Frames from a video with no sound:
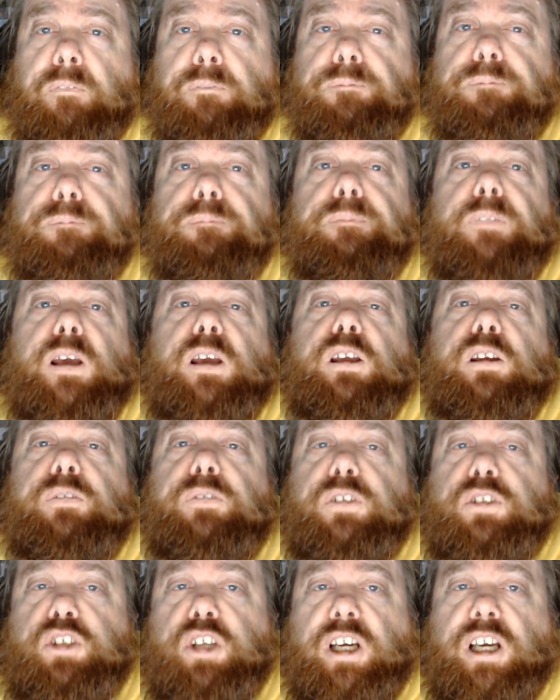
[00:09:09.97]
Thank you
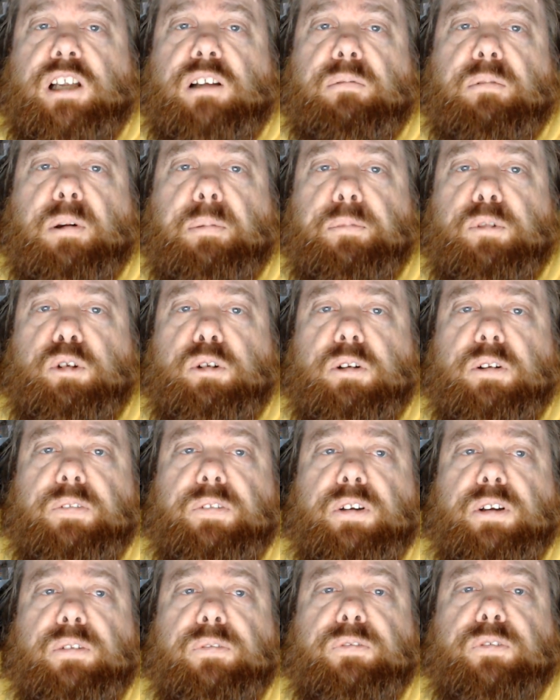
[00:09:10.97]
for checking out my movie
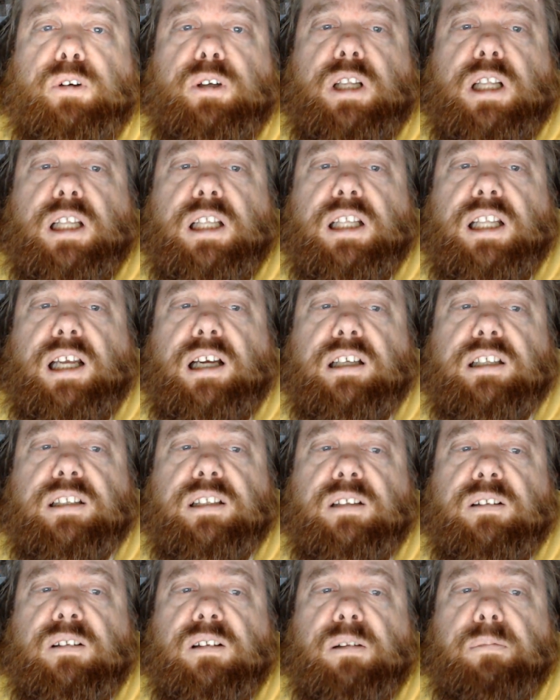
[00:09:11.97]
review for The Last
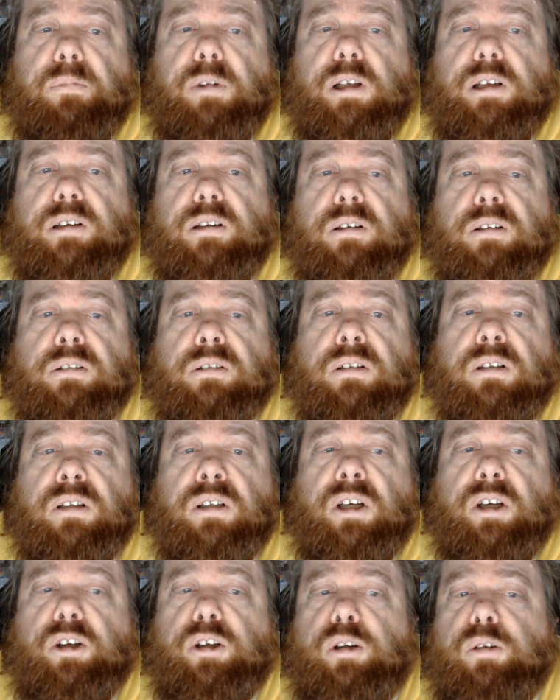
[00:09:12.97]
Man on
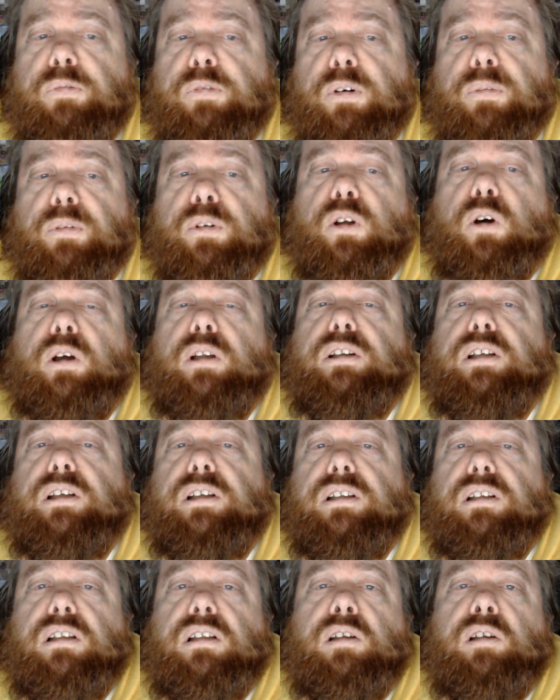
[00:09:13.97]
Earth from
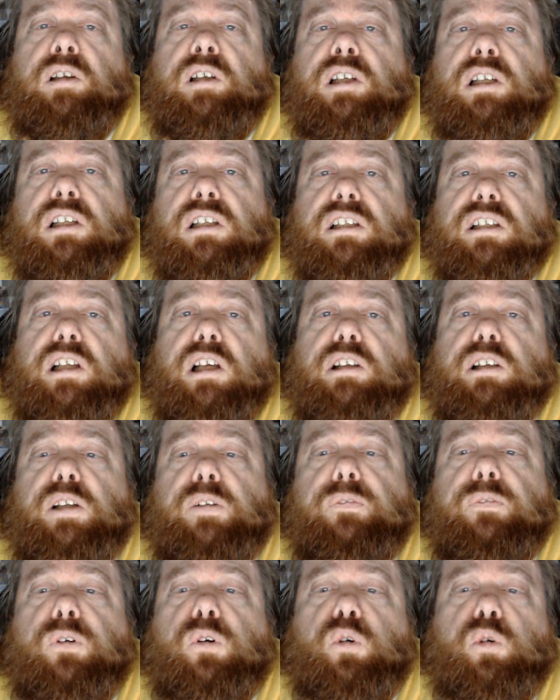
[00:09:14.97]

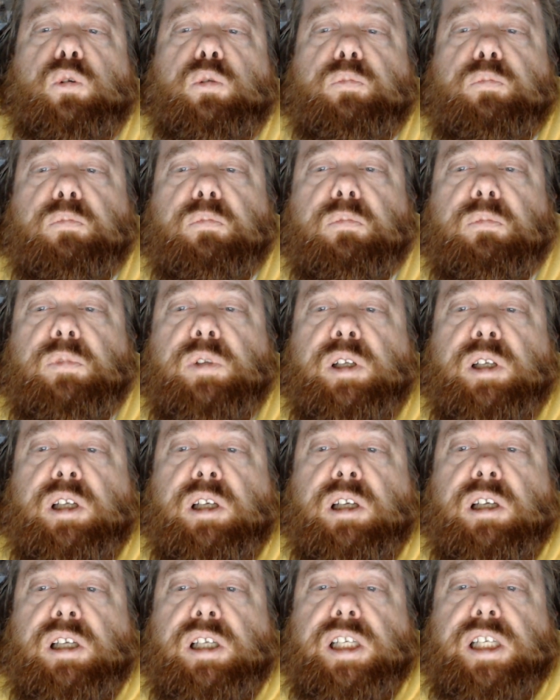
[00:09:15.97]
1964.
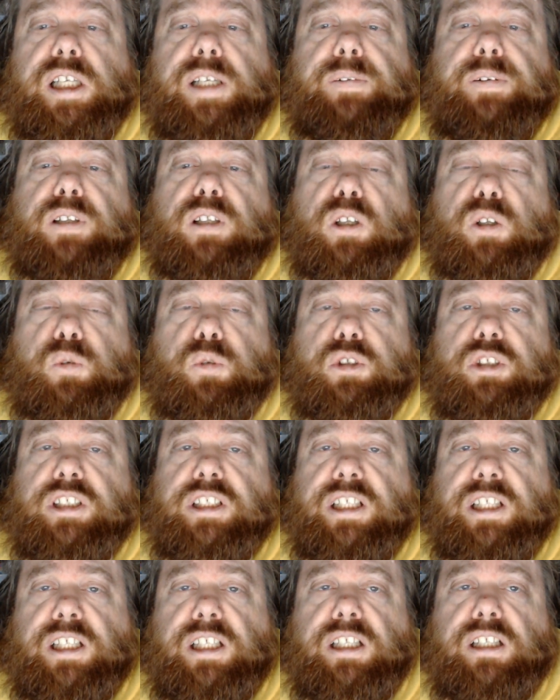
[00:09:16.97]
If you like what you
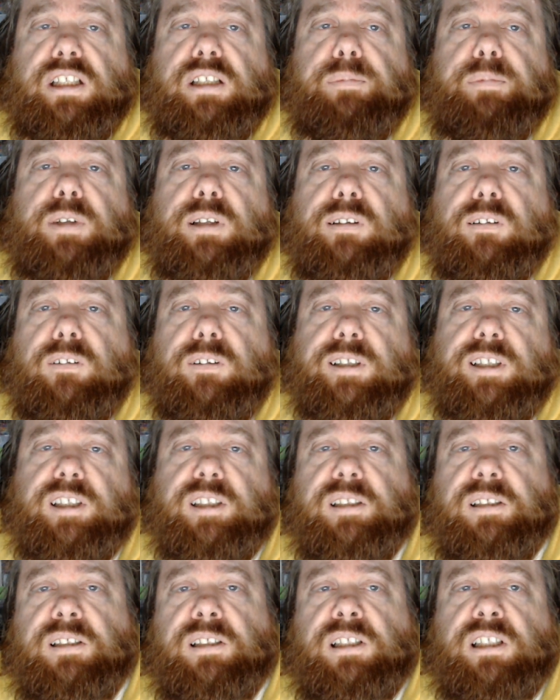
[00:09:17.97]
see, give me a like.
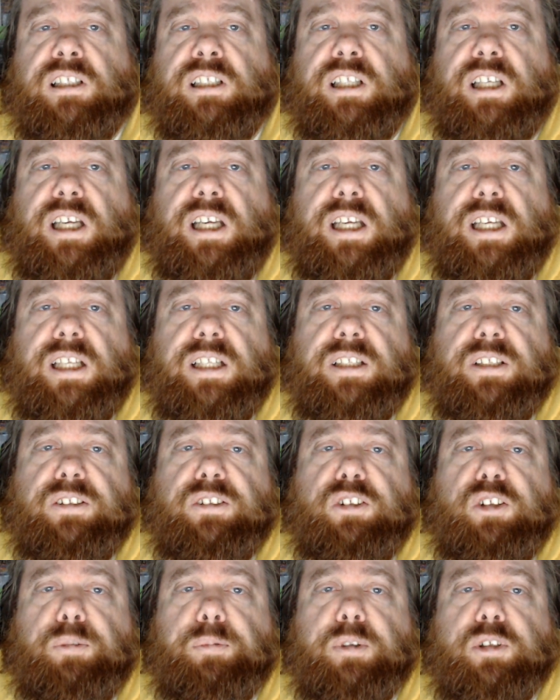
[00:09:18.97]
And you're
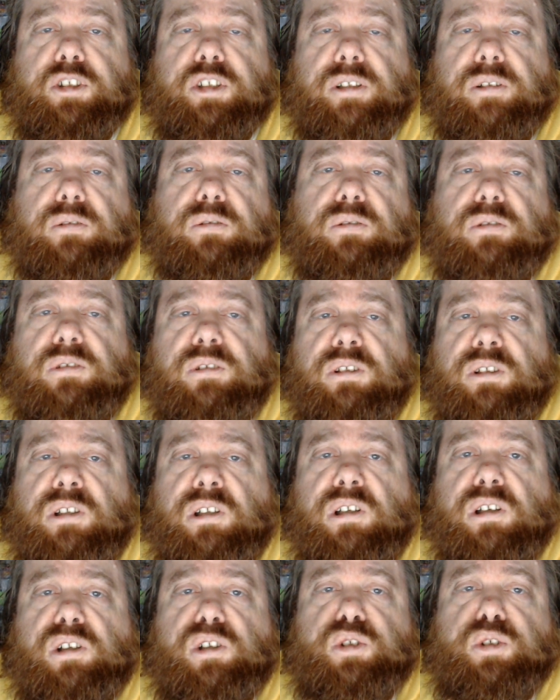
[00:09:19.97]
new to my channel,
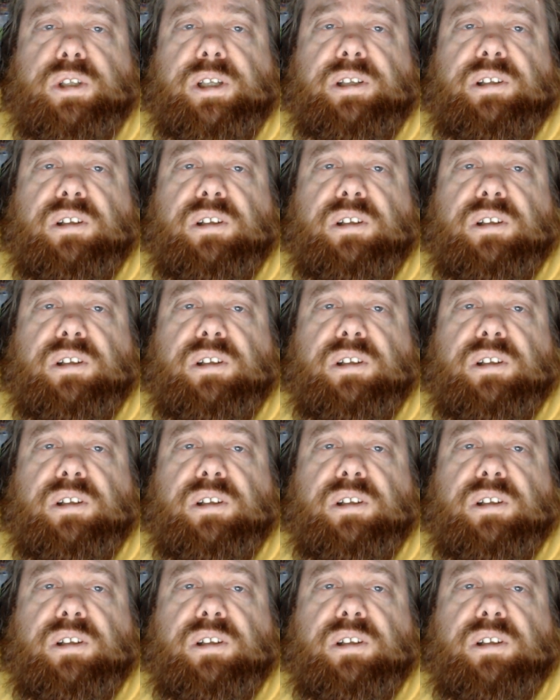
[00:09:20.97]
great.